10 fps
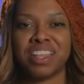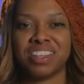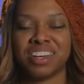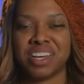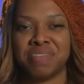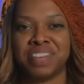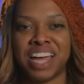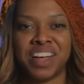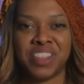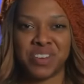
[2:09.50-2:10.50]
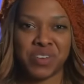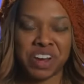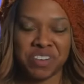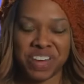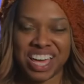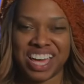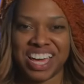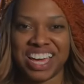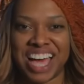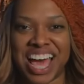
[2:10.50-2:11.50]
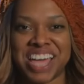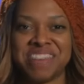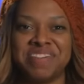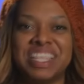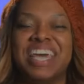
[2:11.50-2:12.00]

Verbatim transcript: my look come down the runway, I am